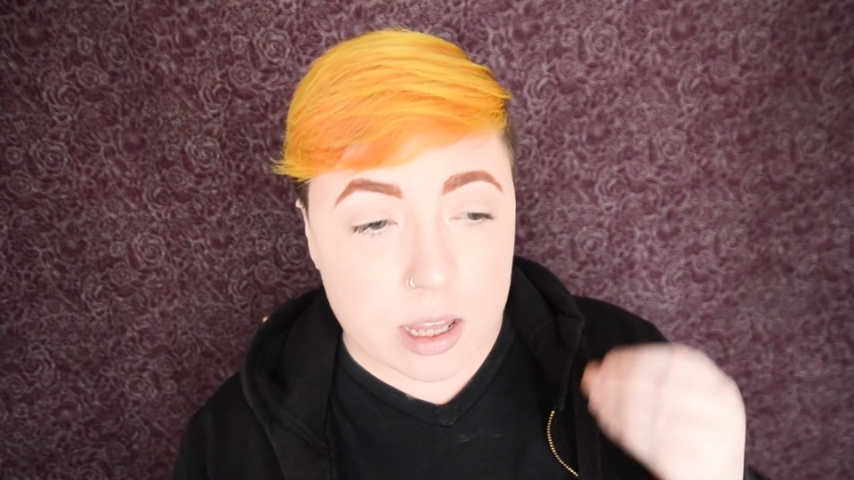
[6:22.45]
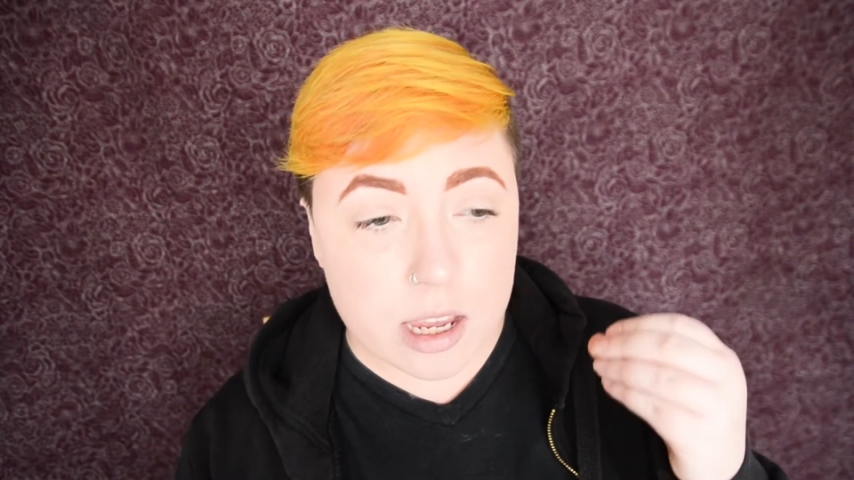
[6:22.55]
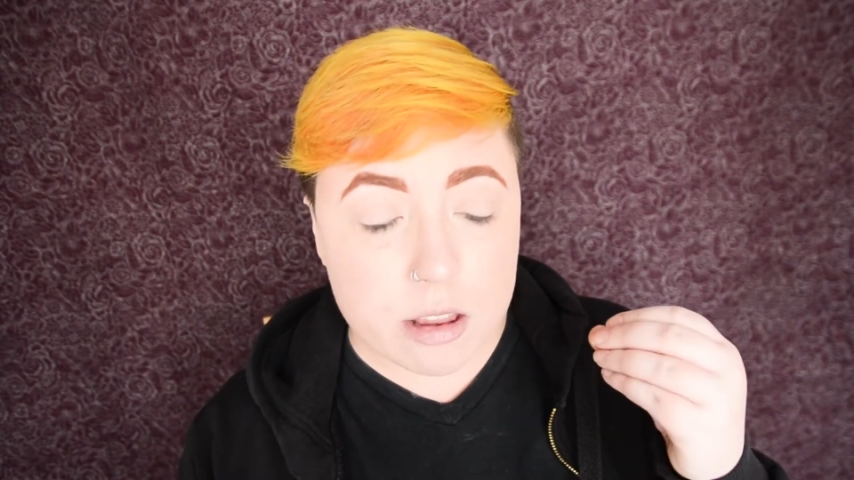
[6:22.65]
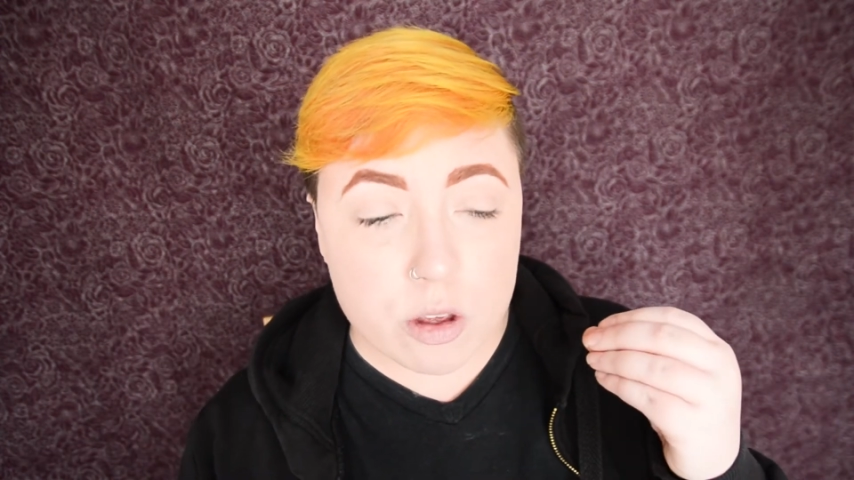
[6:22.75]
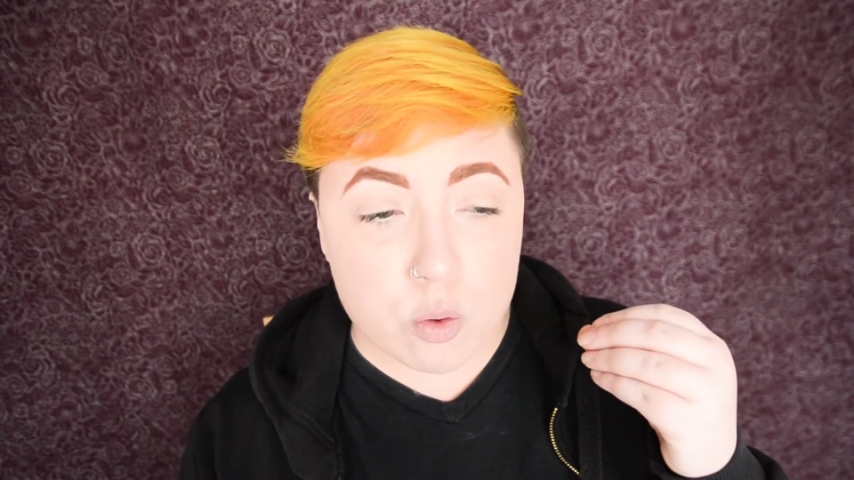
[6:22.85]

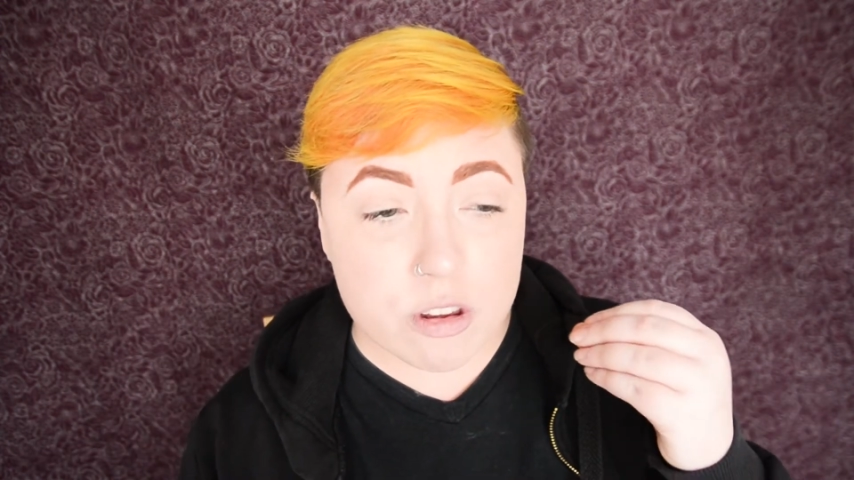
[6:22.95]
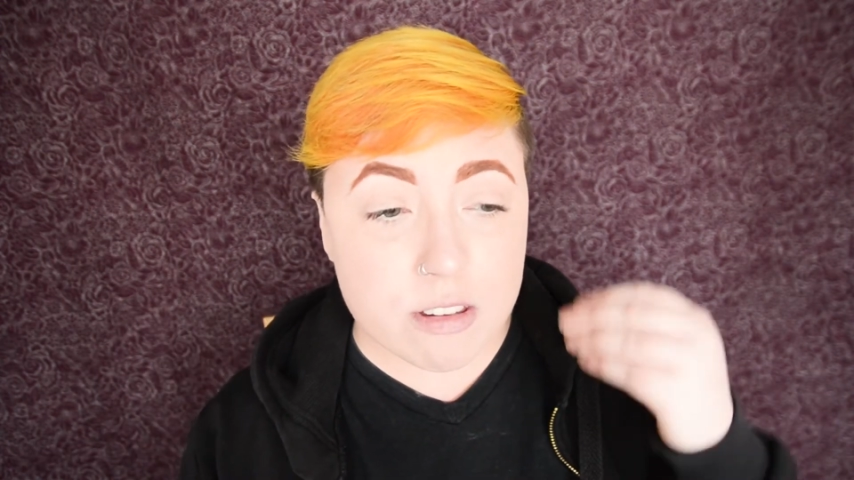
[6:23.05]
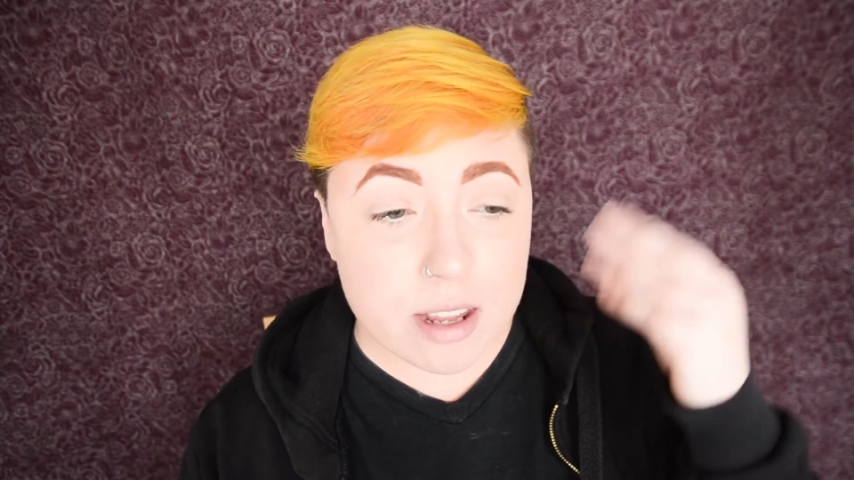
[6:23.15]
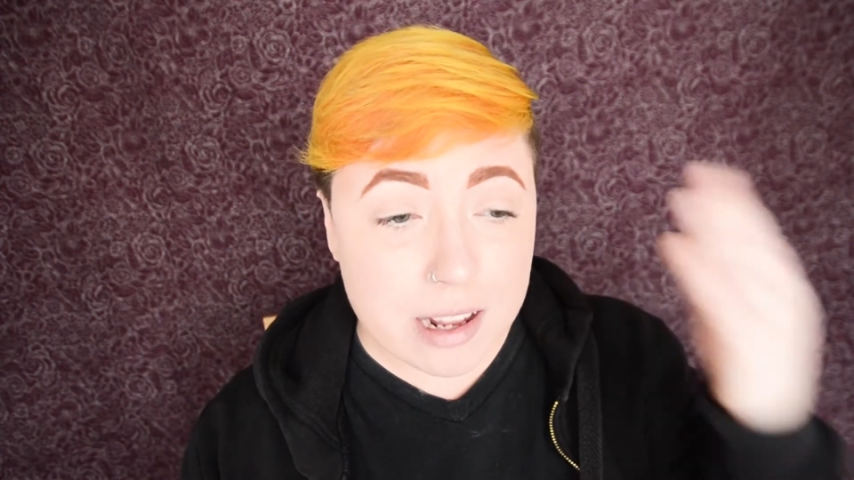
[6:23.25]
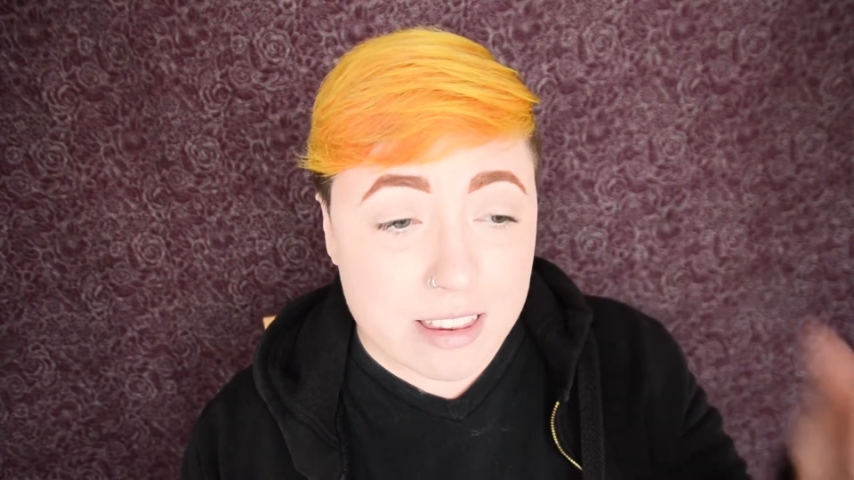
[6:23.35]
and
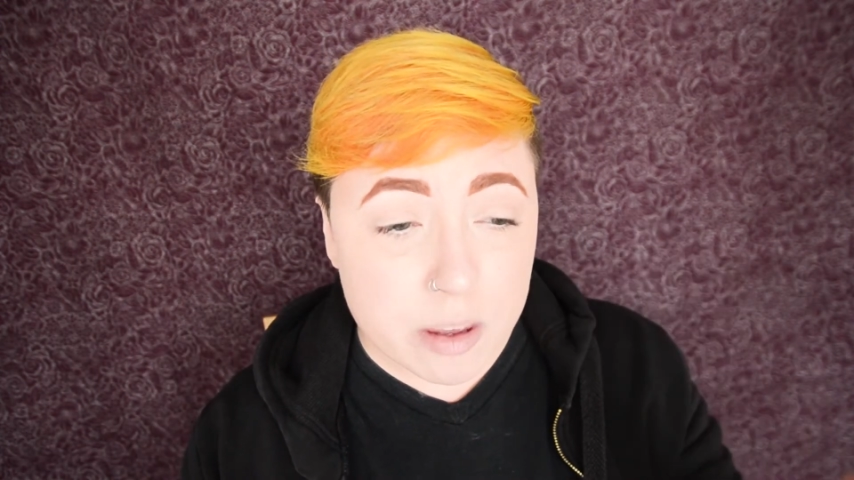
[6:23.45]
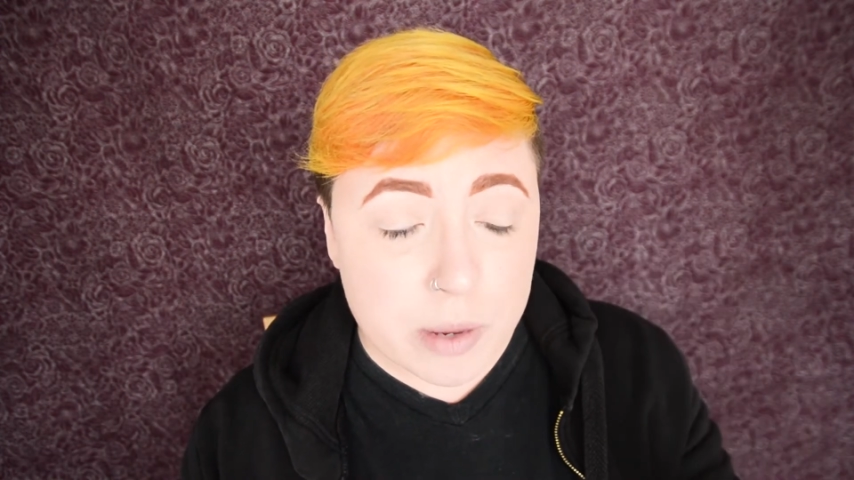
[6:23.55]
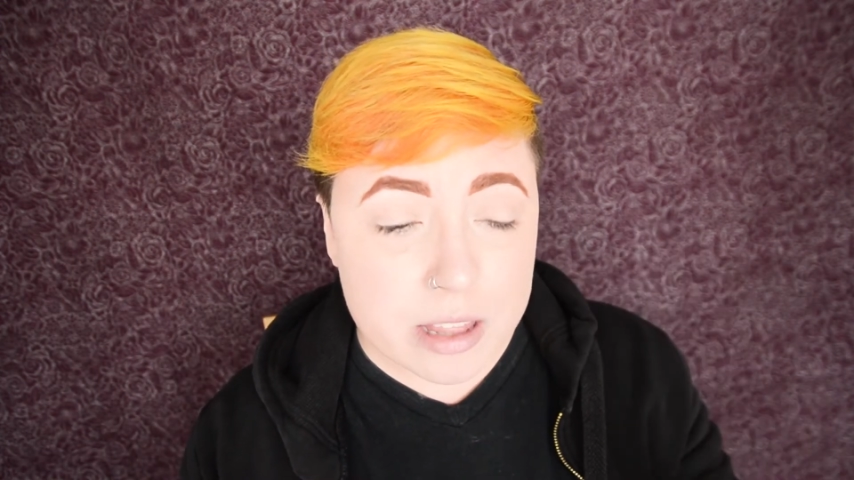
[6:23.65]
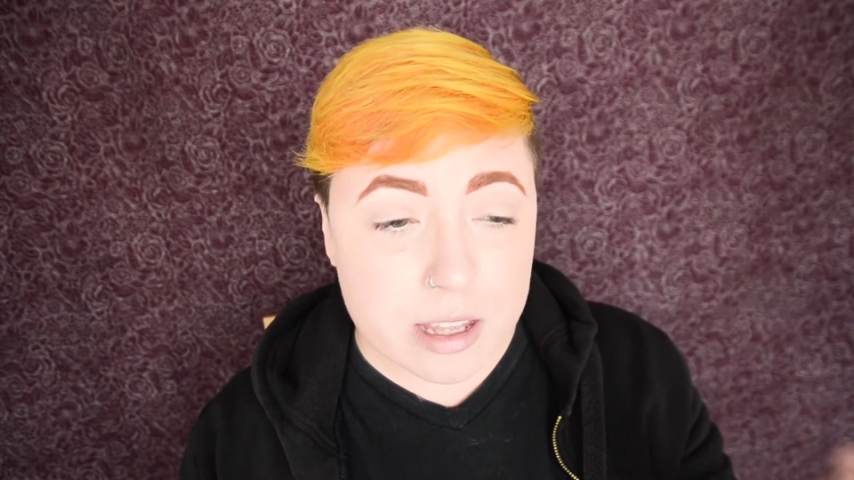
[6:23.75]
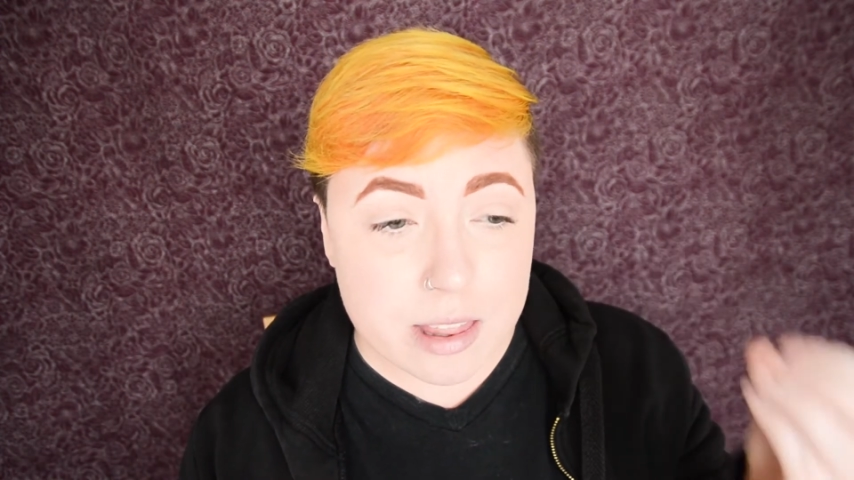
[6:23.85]
uses an
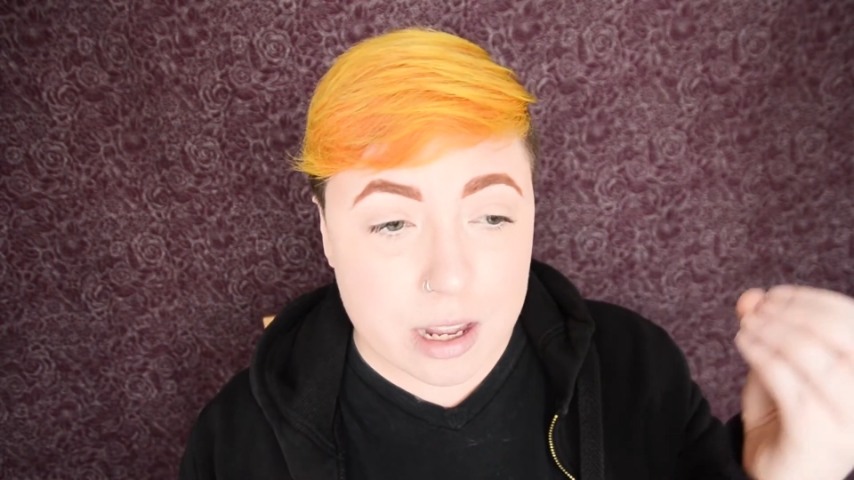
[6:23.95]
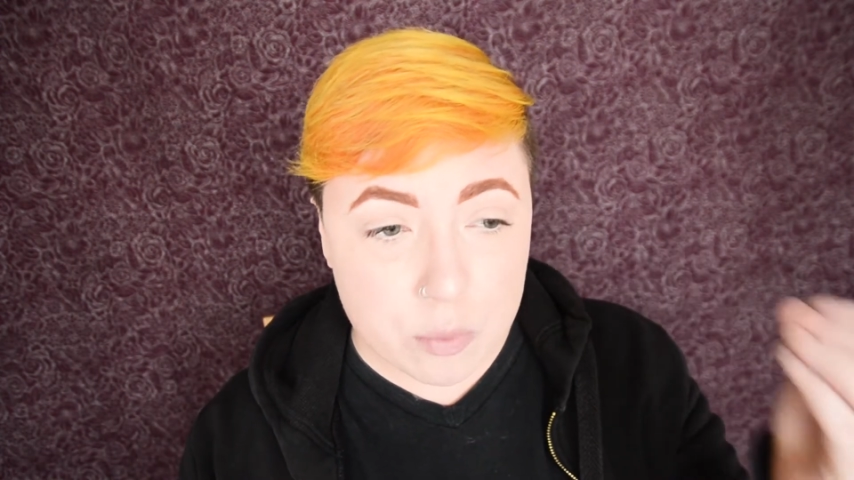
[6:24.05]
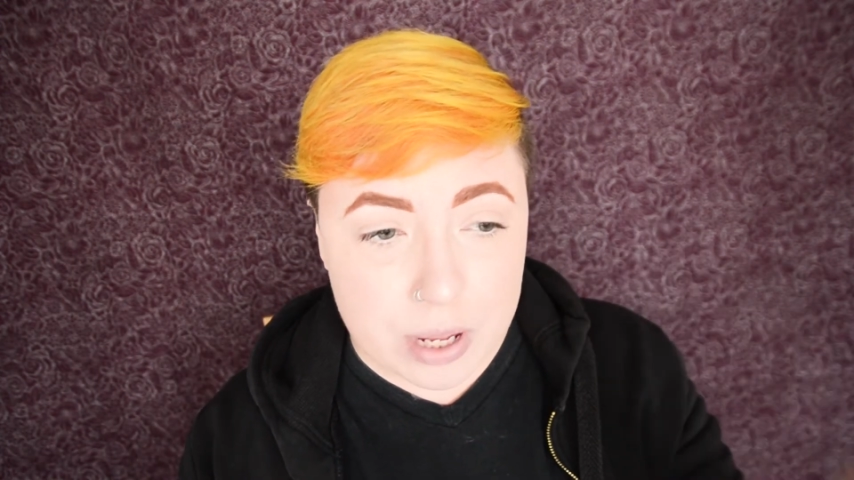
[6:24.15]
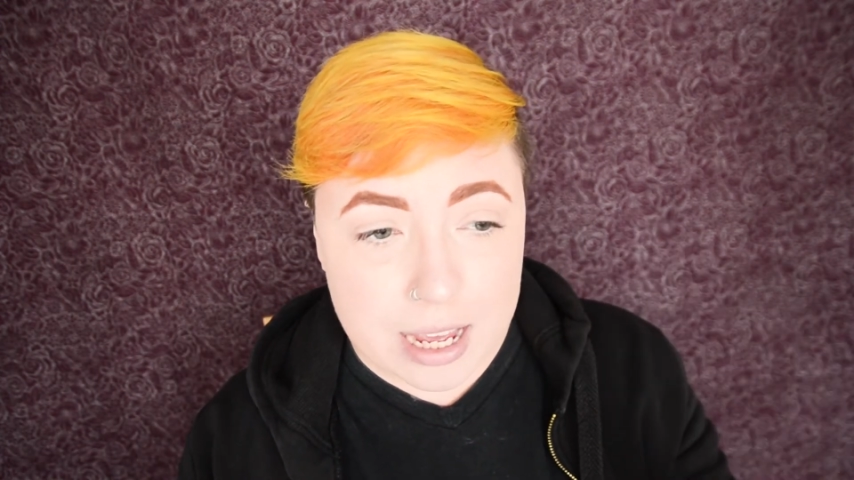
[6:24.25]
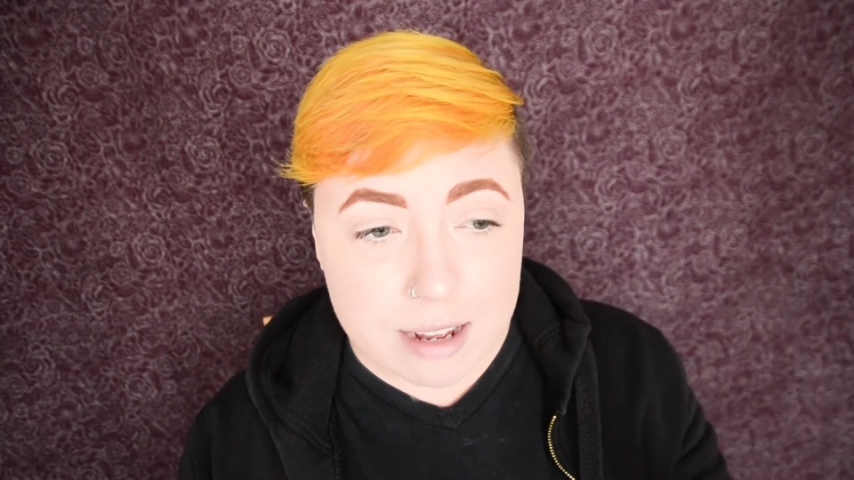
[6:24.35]
antibody that
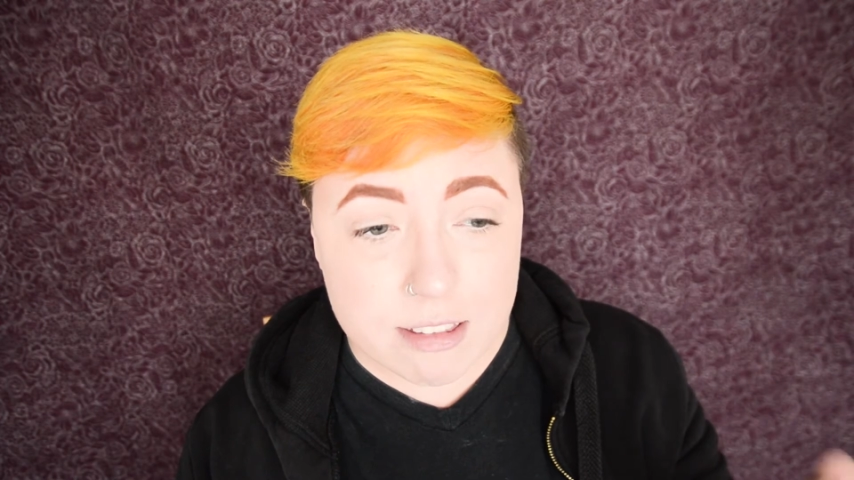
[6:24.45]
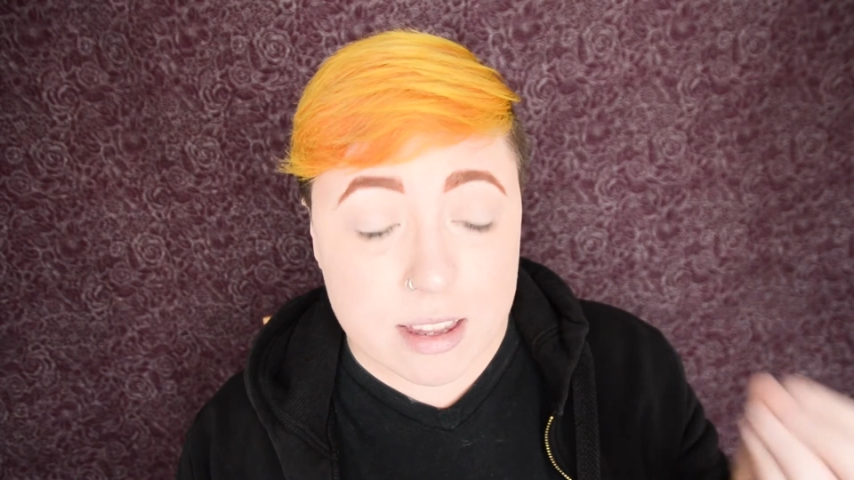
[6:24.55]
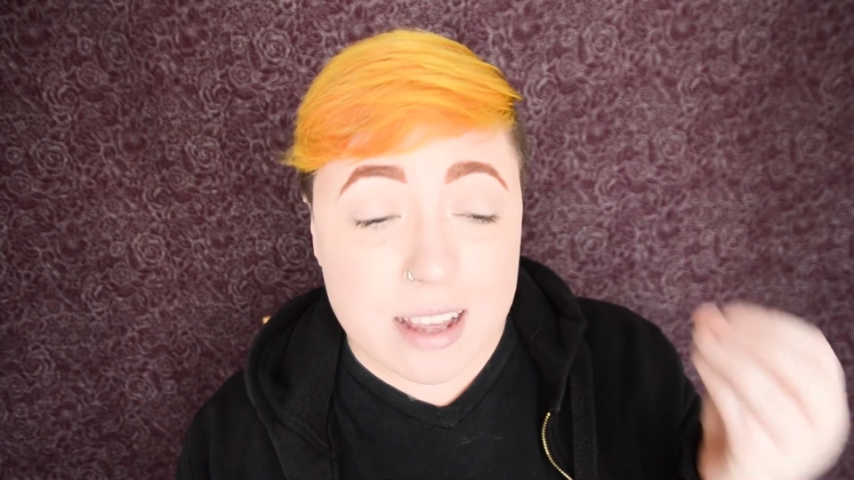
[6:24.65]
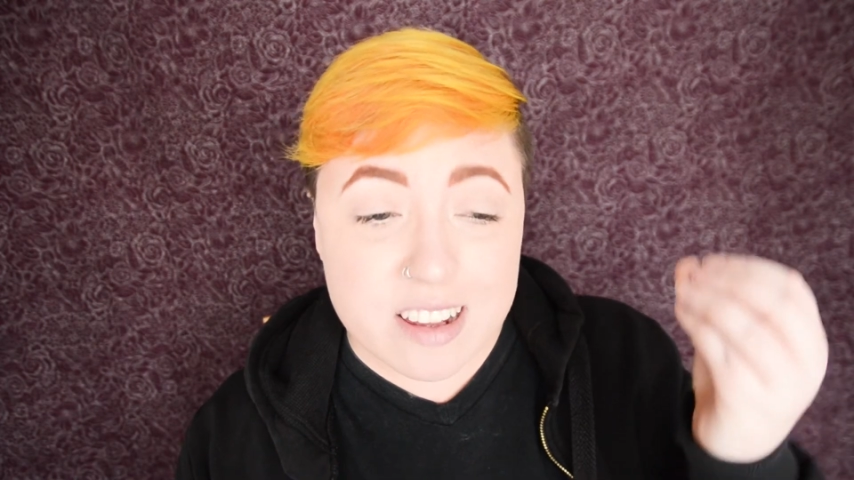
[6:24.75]
reacts